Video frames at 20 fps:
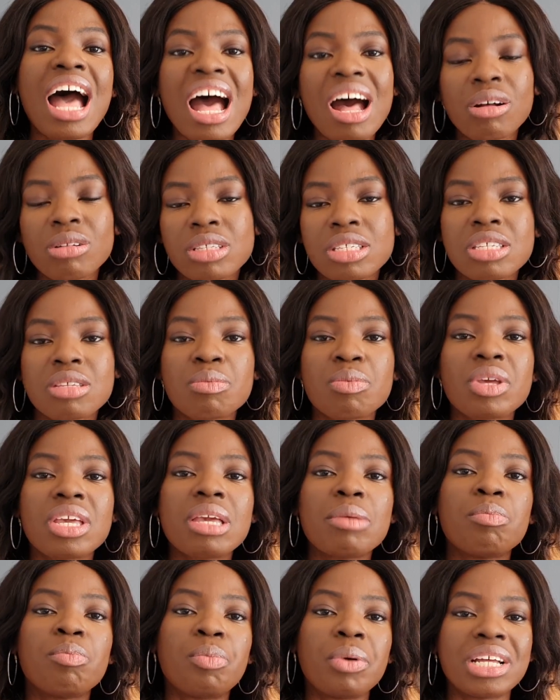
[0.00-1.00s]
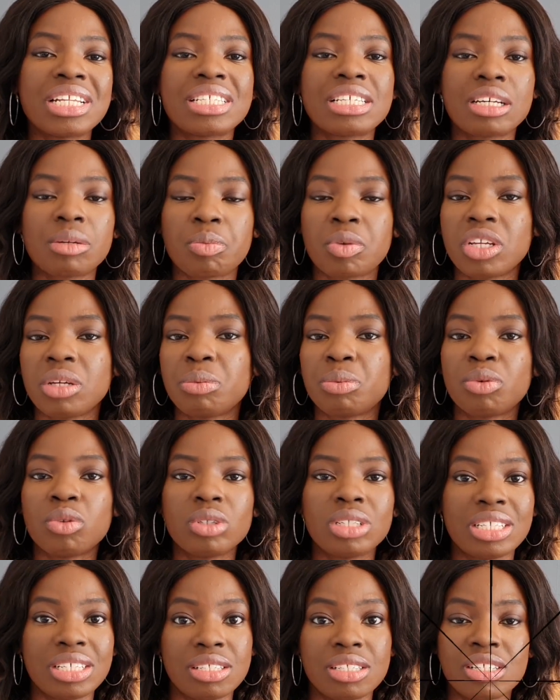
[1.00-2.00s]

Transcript: how to be better people in